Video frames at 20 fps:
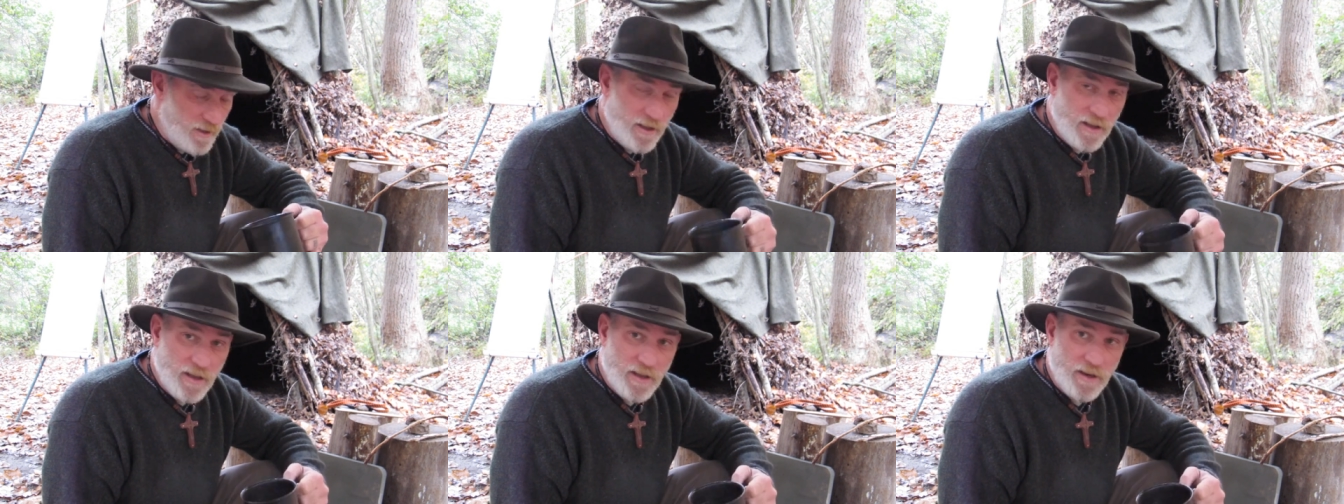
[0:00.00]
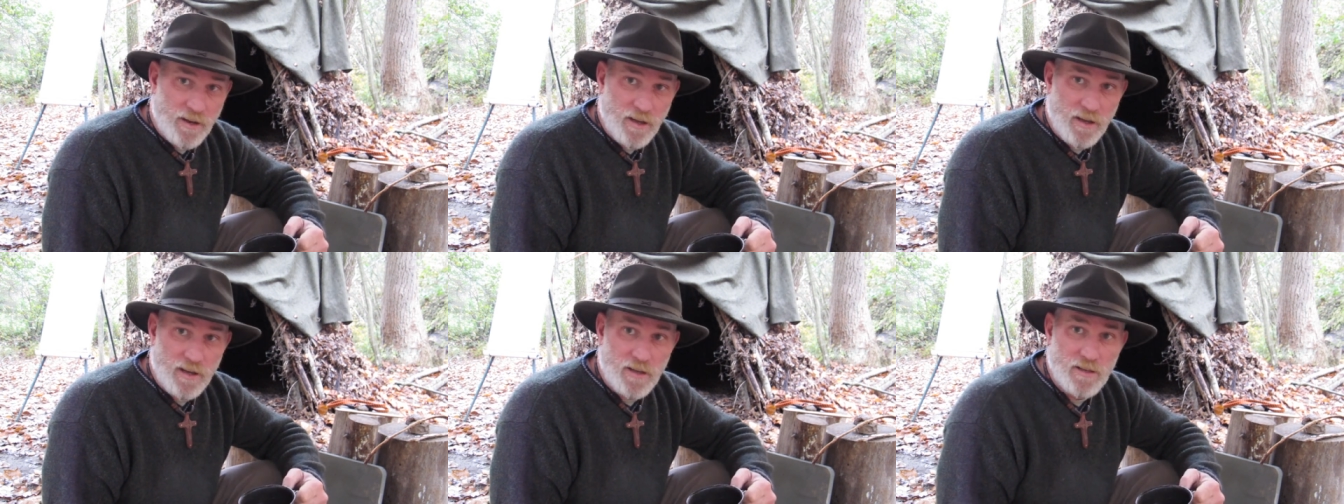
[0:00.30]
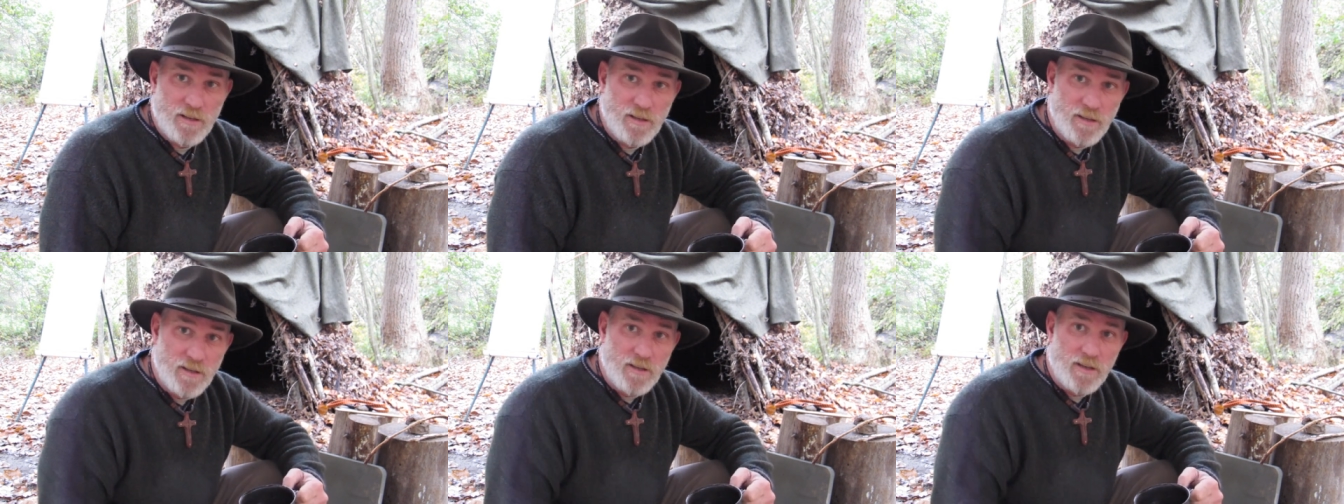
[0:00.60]
And uh,
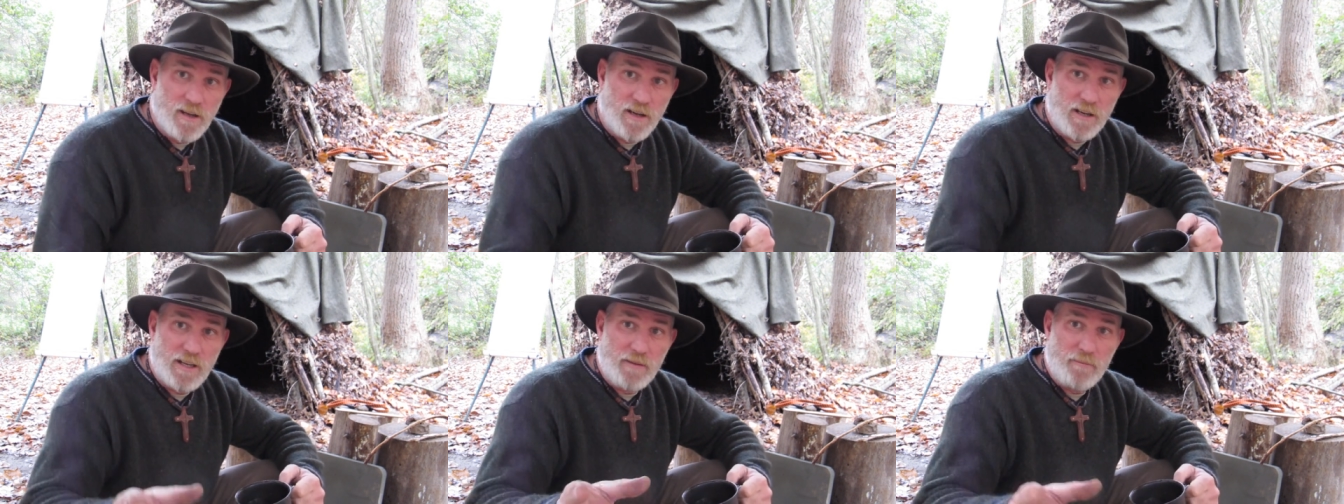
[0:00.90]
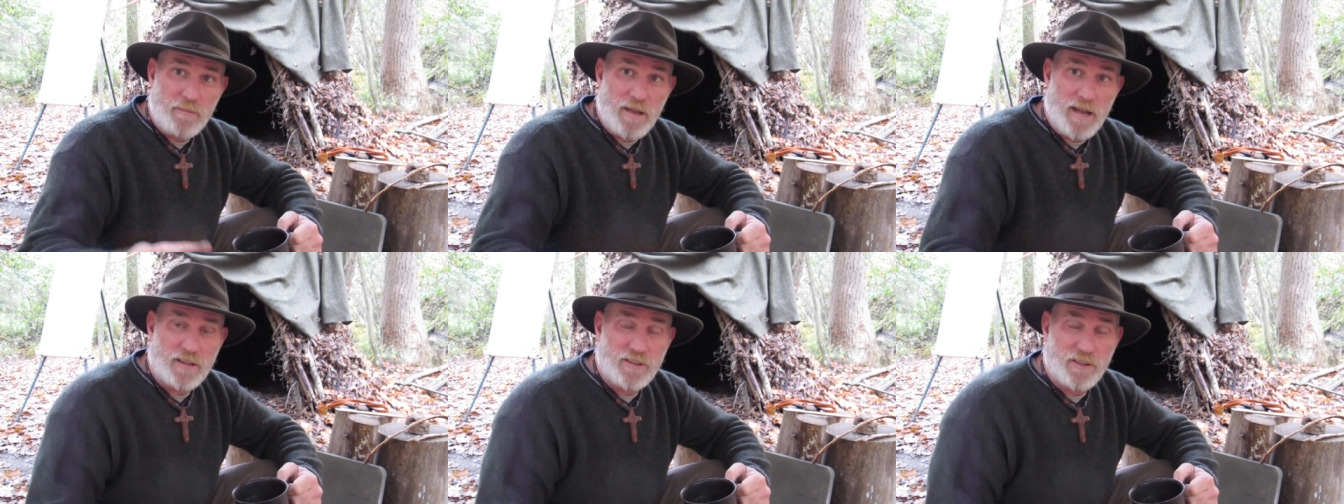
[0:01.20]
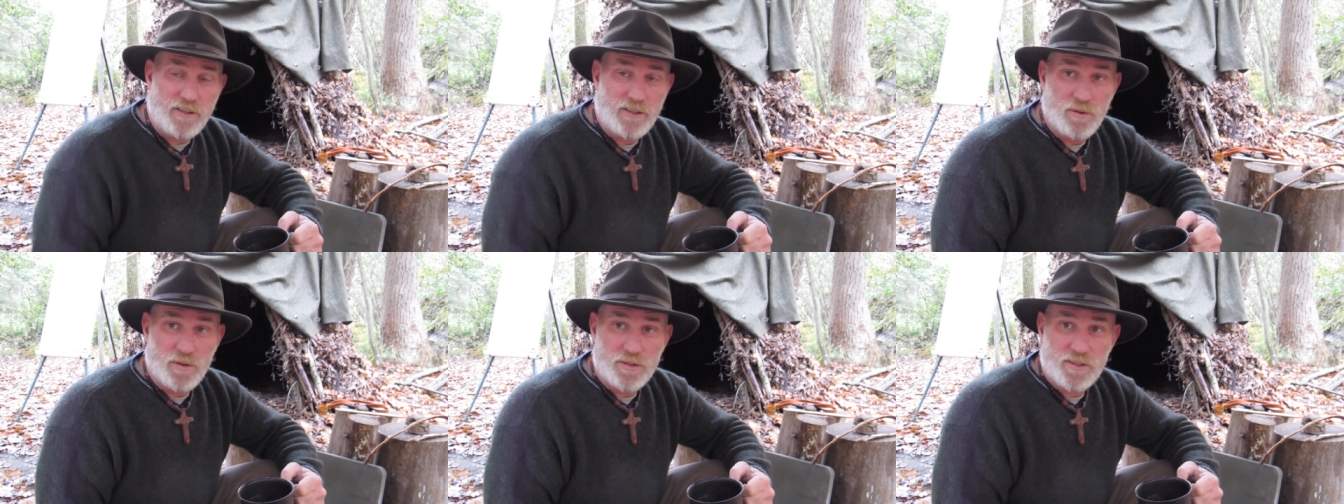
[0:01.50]
I'll get back
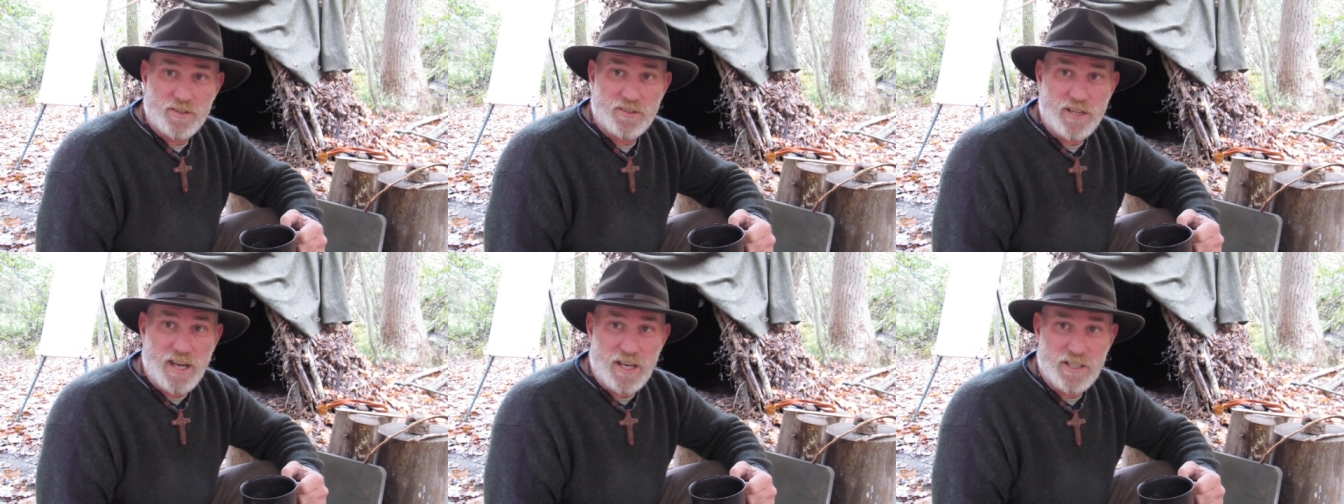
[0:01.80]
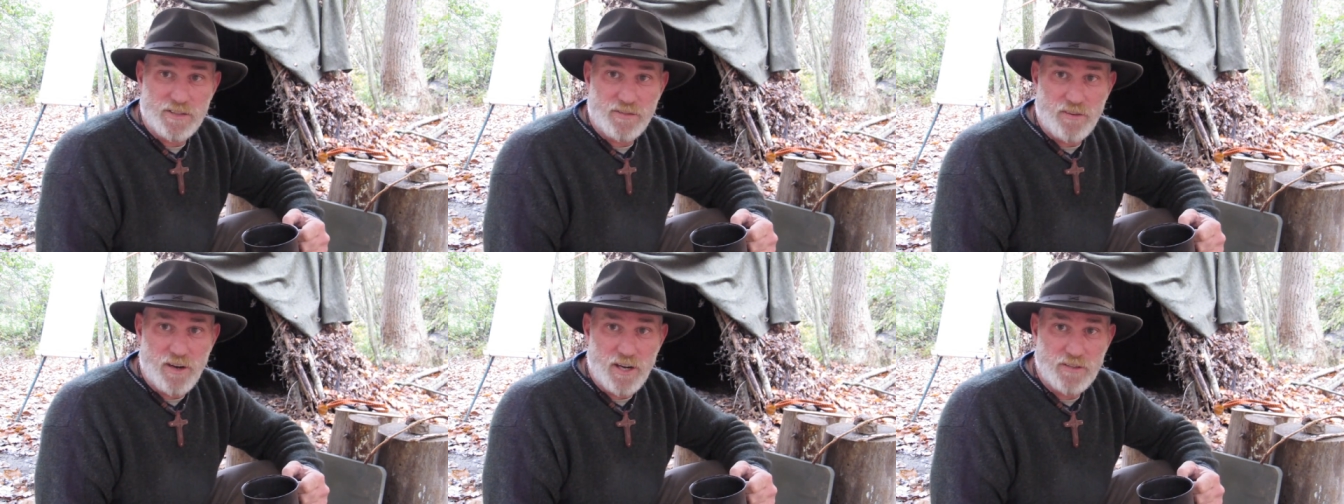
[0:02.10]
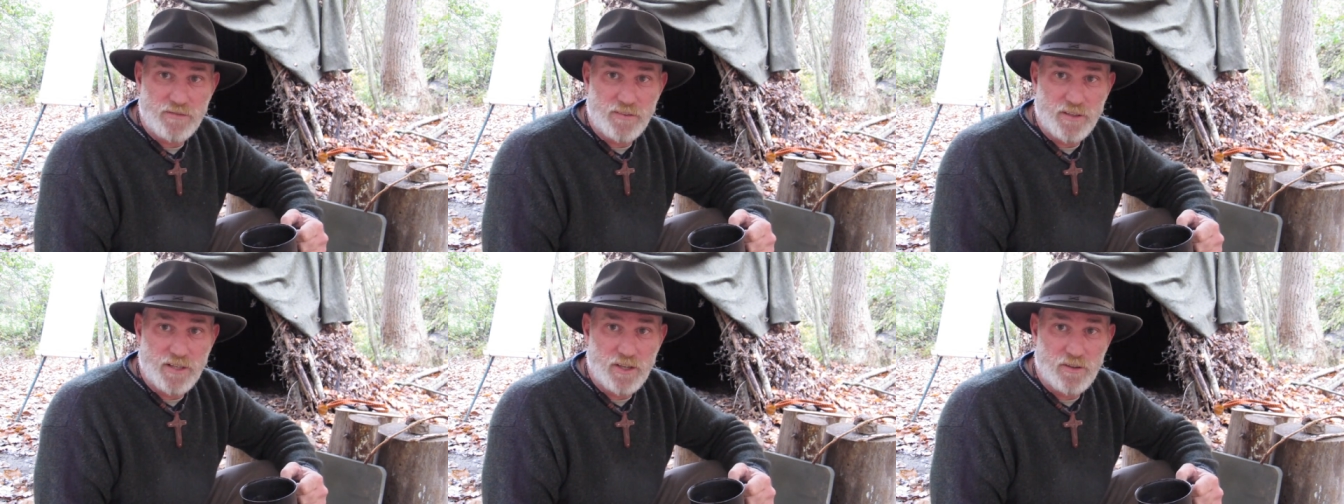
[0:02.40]
to you with the
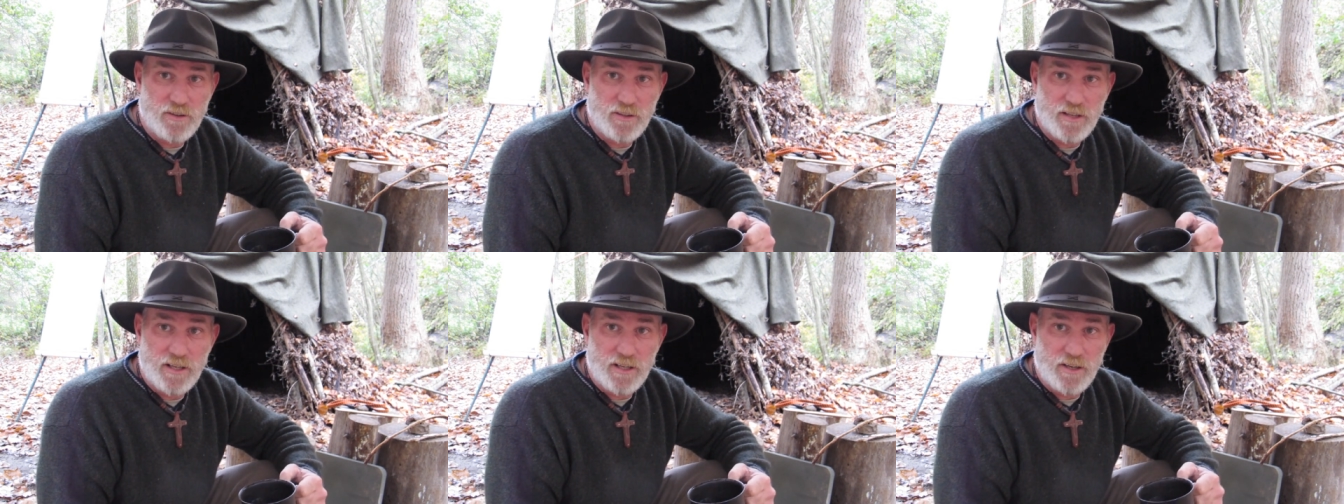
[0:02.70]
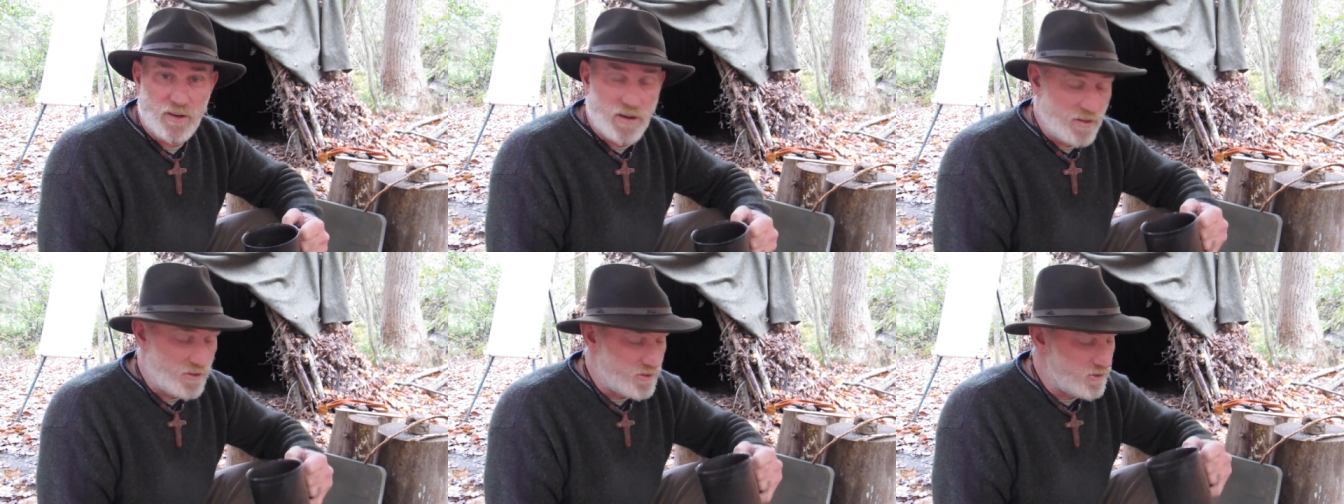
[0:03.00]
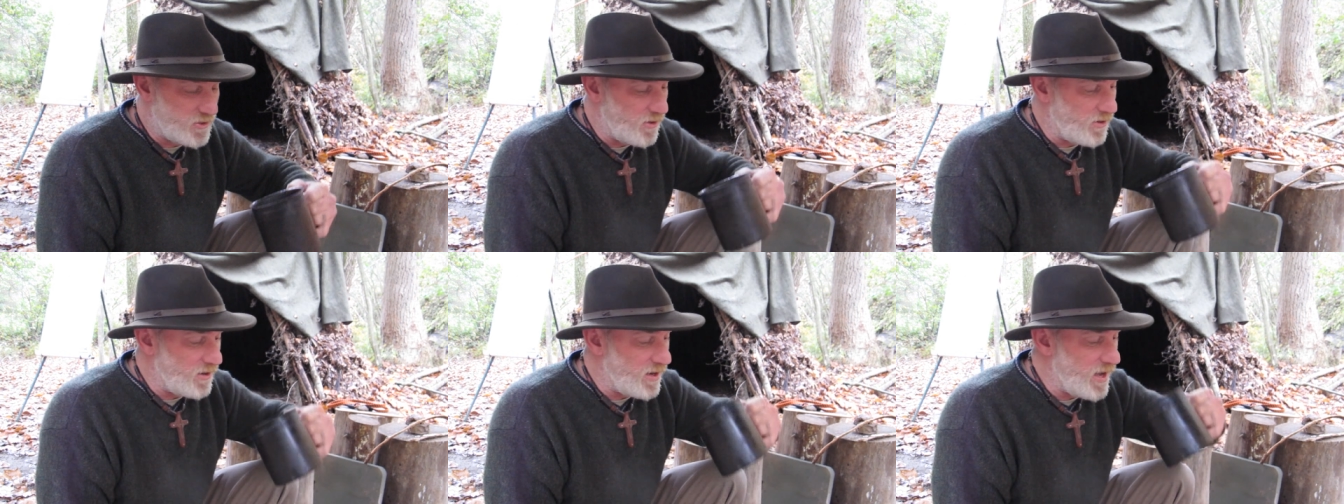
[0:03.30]
sassafras video and let you know how this
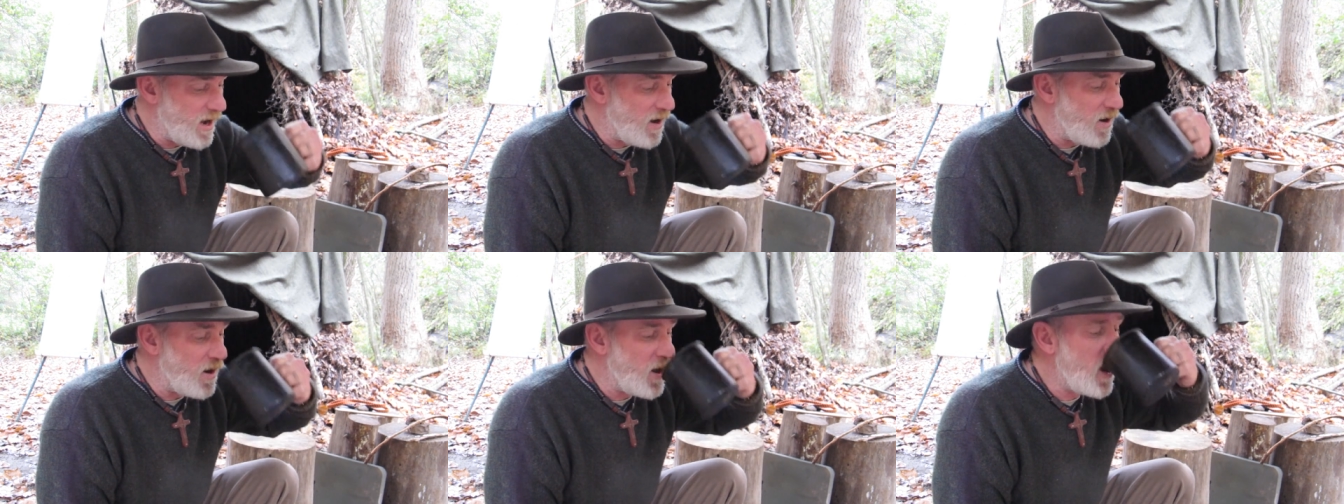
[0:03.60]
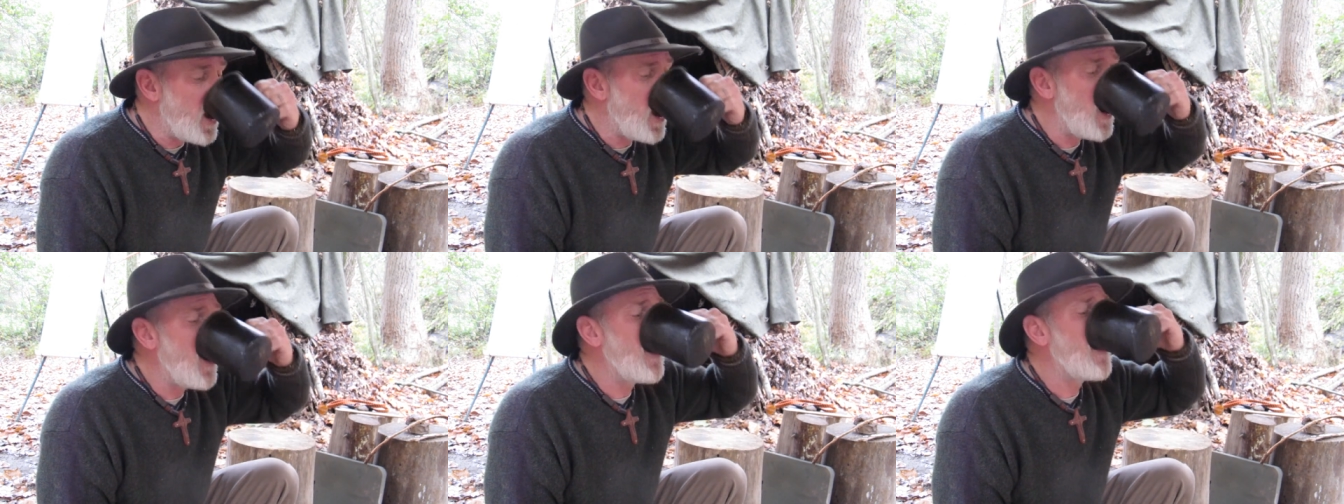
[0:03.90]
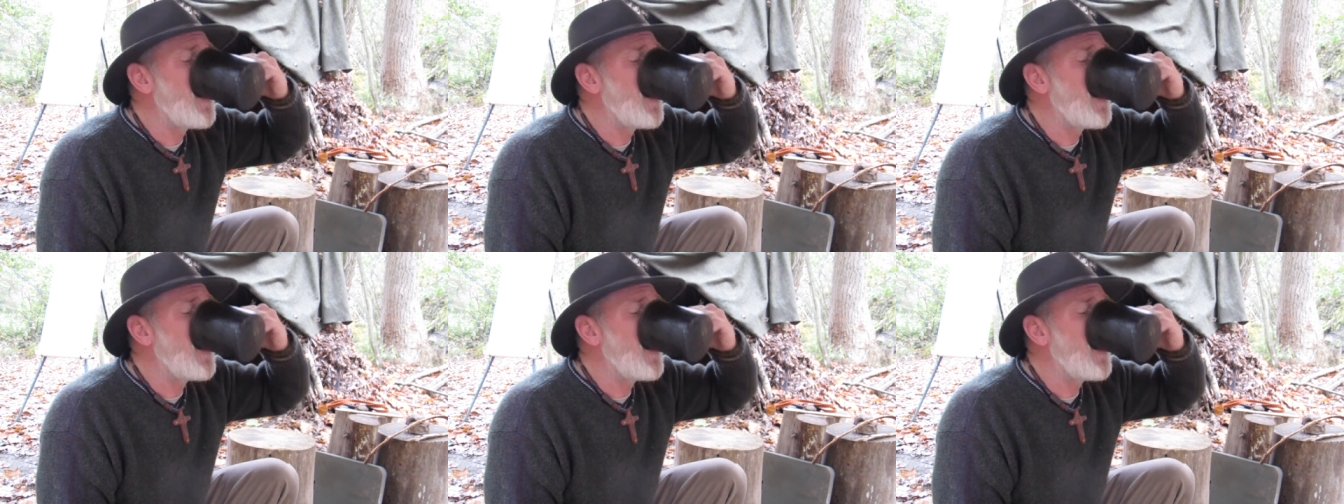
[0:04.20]
turned out.